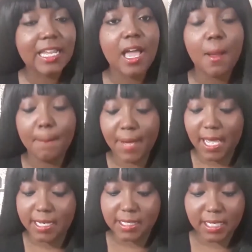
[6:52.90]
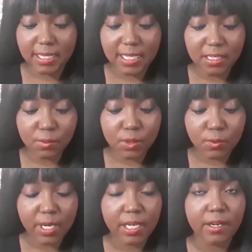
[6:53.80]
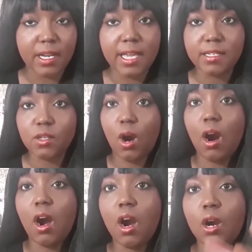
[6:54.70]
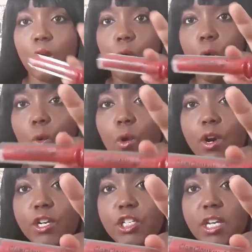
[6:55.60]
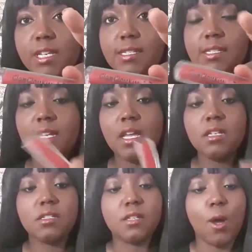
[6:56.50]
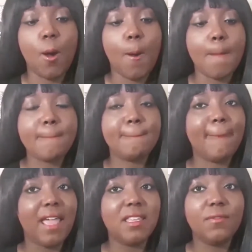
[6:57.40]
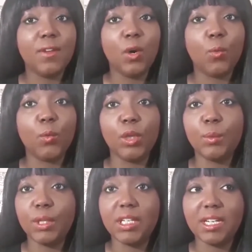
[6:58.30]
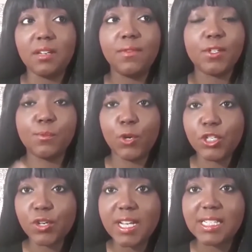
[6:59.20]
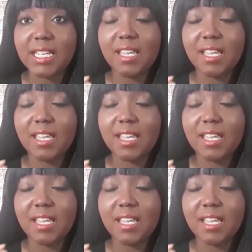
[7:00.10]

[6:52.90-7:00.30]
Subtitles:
But these ones right here, guys, are gorgeous. So, and they feel really, really good. It feels moisturizing.